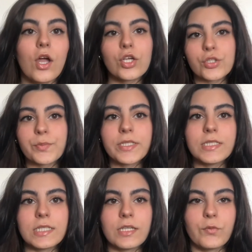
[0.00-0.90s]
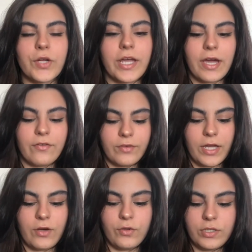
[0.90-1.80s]
So basically what I have
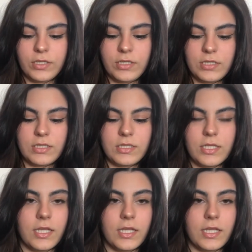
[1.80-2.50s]
now is